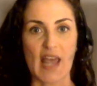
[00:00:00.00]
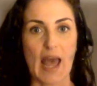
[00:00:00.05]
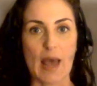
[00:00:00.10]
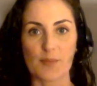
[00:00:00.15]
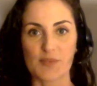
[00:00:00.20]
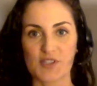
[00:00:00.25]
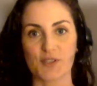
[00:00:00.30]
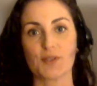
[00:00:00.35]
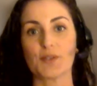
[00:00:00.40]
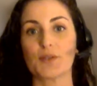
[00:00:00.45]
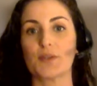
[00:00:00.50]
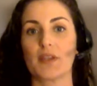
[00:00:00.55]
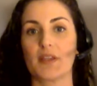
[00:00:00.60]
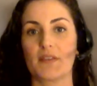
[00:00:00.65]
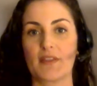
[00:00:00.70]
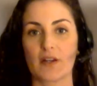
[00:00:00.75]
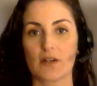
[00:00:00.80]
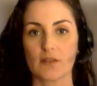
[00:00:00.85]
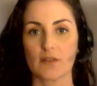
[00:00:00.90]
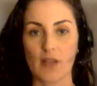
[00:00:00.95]
Absolutely,
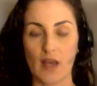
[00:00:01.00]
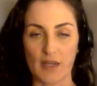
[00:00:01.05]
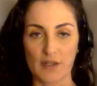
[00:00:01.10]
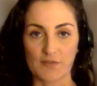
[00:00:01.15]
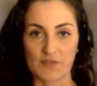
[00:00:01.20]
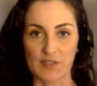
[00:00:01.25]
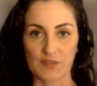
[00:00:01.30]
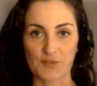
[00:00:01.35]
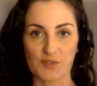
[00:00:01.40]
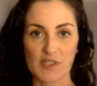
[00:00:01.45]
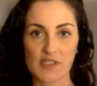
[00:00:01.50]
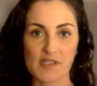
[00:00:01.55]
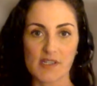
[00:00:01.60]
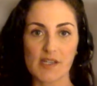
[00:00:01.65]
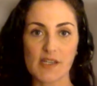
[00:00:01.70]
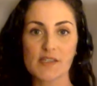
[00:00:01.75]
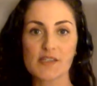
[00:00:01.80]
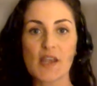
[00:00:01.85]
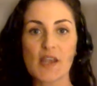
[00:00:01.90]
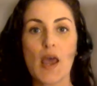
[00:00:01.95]
there are a lot of
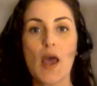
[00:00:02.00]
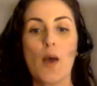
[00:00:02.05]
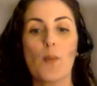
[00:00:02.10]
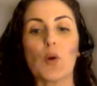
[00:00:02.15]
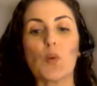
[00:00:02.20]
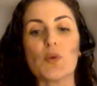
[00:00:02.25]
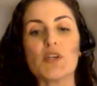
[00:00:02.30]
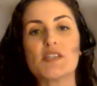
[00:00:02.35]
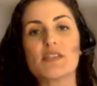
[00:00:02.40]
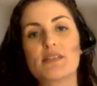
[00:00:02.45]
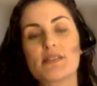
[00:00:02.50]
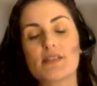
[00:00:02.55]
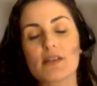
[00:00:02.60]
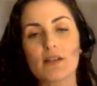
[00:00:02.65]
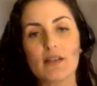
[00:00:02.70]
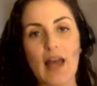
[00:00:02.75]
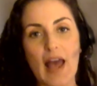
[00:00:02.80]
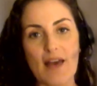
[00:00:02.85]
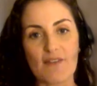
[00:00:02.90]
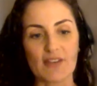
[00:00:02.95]
differences, but we
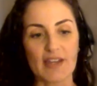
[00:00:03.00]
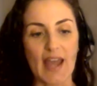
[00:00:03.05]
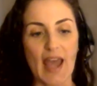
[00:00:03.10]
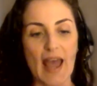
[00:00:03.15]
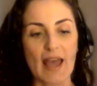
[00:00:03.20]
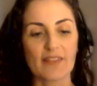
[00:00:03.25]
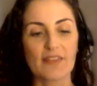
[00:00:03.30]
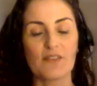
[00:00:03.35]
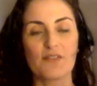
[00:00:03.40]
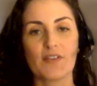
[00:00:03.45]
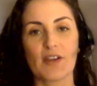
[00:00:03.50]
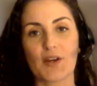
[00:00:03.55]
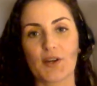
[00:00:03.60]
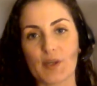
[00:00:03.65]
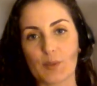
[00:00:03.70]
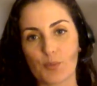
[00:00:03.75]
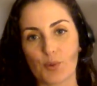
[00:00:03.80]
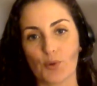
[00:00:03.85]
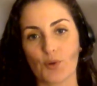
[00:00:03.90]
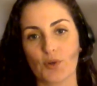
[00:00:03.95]
still haven't had the
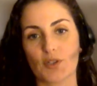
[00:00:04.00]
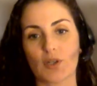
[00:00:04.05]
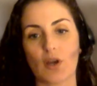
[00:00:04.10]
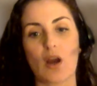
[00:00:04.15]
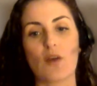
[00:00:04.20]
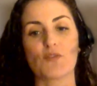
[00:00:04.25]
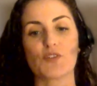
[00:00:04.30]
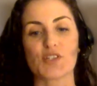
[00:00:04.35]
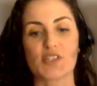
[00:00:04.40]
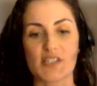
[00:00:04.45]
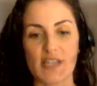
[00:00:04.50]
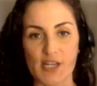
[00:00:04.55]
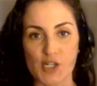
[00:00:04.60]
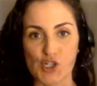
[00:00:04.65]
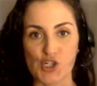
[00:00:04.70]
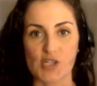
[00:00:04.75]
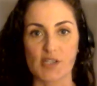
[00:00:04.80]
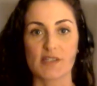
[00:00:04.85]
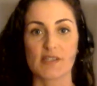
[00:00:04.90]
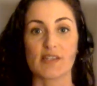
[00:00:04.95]
very important
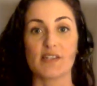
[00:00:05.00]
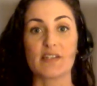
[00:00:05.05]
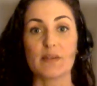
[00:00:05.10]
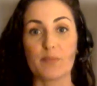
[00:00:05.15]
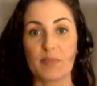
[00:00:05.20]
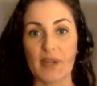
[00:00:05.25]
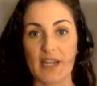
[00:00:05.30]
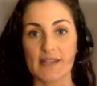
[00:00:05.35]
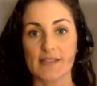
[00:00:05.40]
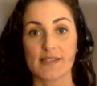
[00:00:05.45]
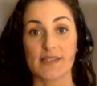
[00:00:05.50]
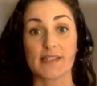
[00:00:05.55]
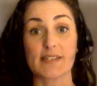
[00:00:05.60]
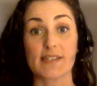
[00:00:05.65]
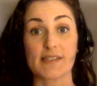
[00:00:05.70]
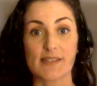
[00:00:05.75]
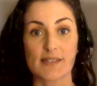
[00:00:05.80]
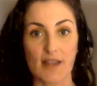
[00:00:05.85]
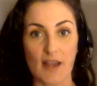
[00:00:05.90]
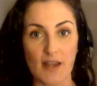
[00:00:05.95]
conversations and debates and
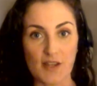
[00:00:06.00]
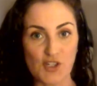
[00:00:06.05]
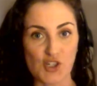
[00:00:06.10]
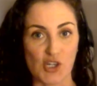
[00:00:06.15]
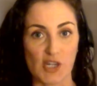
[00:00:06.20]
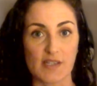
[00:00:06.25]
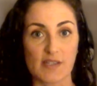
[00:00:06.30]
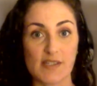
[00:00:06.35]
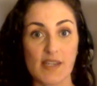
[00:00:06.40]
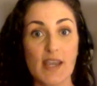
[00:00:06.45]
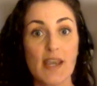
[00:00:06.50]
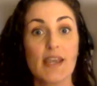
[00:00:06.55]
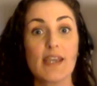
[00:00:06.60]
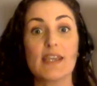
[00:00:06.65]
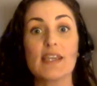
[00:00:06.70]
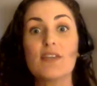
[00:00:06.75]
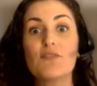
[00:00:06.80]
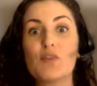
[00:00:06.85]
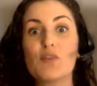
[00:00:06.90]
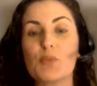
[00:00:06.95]
discussions,
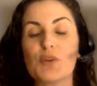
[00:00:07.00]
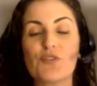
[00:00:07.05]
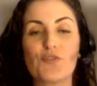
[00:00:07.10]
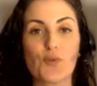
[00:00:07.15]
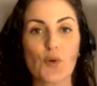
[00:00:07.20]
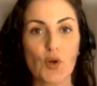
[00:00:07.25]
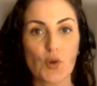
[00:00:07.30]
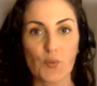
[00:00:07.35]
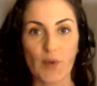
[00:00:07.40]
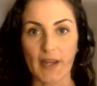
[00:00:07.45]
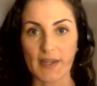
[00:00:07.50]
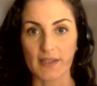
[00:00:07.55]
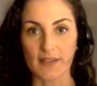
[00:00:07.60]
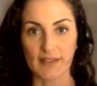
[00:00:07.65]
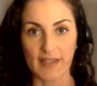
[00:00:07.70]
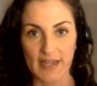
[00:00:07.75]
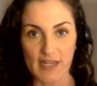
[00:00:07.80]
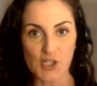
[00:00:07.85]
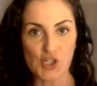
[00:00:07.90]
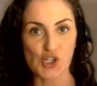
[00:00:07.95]
even before
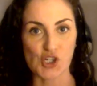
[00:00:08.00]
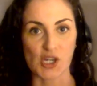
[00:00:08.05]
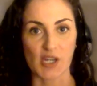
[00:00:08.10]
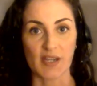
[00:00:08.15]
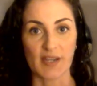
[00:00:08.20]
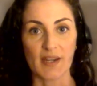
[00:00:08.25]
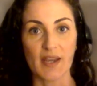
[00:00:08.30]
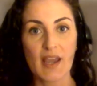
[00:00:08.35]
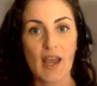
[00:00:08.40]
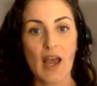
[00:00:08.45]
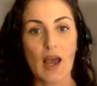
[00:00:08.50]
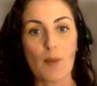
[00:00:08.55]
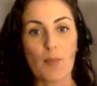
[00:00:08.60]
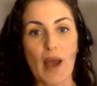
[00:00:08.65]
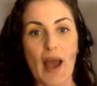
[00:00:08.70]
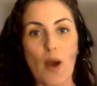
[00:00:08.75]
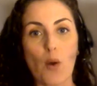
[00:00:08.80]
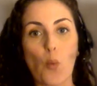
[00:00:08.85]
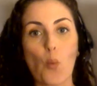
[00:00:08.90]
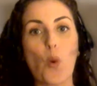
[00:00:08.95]
regulation,
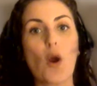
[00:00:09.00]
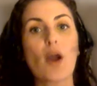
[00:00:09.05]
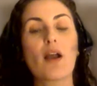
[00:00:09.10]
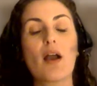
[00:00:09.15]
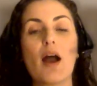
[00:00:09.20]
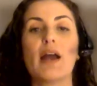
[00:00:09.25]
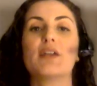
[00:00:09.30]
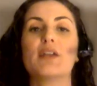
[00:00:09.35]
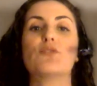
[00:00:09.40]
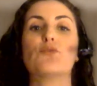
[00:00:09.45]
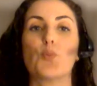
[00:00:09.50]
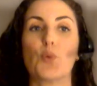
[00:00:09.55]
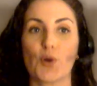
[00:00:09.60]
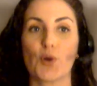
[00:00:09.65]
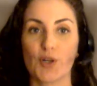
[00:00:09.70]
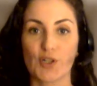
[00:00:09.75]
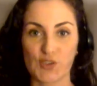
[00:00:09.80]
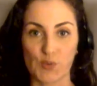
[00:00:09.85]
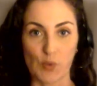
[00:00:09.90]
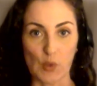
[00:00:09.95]
about what kind of
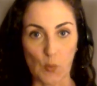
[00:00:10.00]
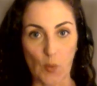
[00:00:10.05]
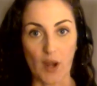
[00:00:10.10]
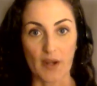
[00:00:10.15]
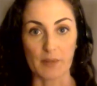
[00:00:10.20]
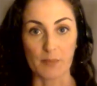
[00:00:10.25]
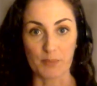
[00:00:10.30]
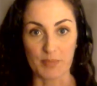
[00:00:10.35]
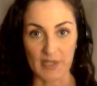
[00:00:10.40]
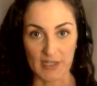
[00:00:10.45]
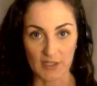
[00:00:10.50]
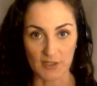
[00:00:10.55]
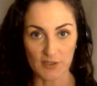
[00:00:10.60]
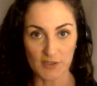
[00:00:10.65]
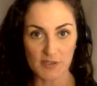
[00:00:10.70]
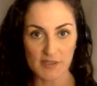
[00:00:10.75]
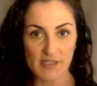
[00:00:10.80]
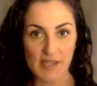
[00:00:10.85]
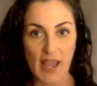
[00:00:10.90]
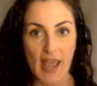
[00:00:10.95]
world we want to
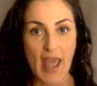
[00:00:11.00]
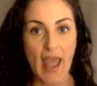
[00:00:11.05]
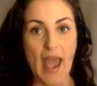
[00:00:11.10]
build.